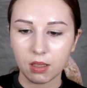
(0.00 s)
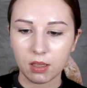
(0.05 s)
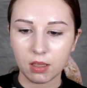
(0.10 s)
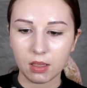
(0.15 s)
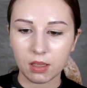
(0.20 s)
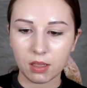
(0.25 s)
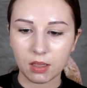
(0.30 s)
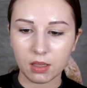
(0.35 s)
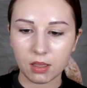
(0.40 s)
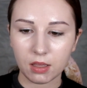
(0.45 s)

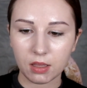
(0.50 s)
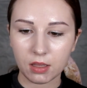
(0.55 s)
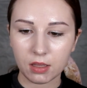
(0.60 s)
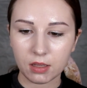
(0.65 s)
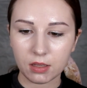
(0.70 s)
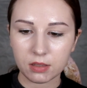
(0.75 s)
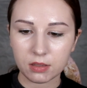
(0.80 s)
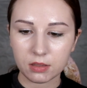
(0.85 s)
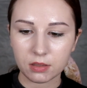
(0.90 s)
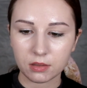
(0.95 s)

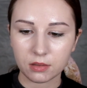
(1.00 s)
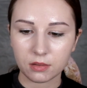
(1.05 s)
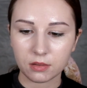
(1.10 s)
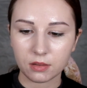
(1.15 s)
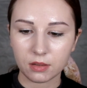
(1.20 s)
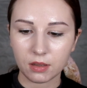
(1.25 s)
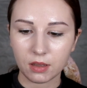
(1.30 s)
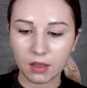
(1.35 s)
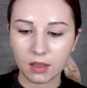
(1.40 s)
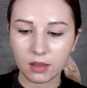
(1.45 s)
and
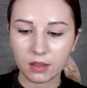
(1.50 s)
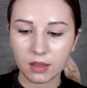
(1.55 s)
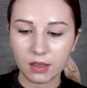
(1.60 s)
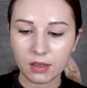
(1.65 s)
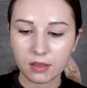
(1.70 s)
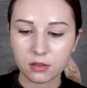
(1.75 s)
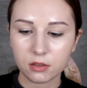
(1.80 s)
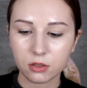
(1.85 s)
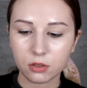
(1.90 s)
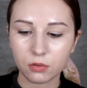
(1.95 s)
I
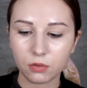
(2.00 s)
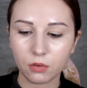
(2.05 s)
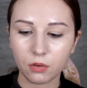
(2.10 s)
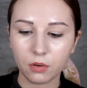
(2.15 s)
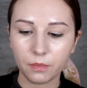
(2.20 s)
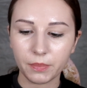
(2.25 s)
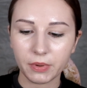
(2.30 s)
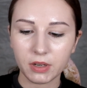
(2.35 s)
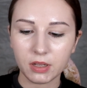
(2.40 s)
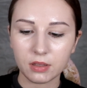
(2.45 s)
like to
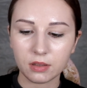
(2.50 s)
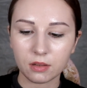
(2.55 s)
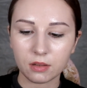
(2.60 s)
open it